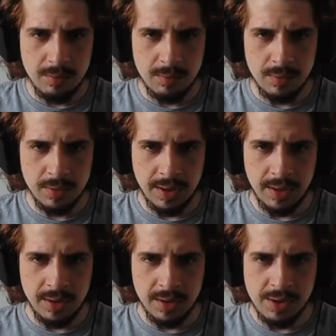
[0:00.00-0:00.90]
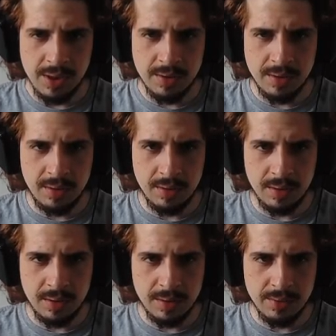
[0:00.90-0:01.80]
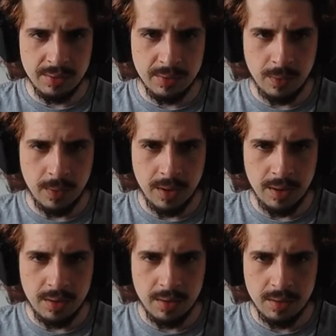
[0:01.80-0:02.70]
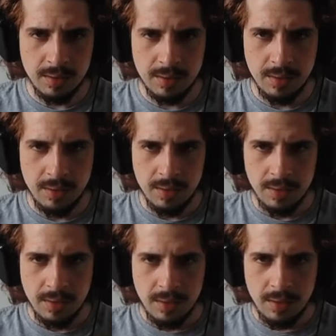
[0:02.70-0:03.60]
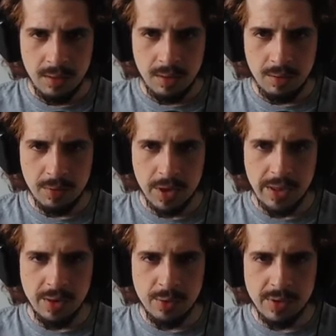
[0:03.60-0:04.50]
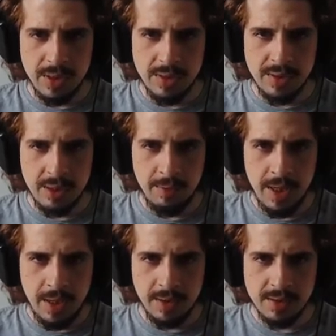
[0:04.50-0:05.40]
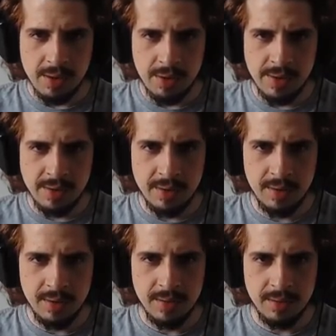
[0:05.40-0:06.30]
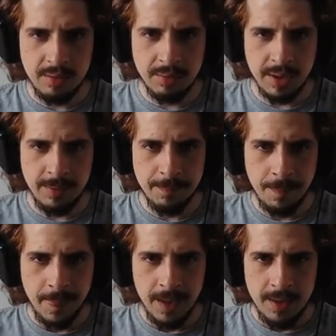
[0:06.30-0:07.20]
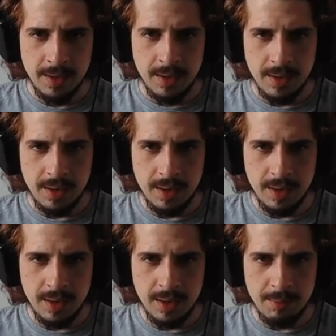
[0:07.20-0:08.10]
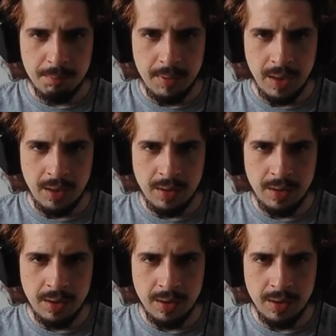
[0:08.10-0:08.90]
We'll take the just uh, square. Oh, we're gonna use this area, it's ours. Okay. Uh, bing.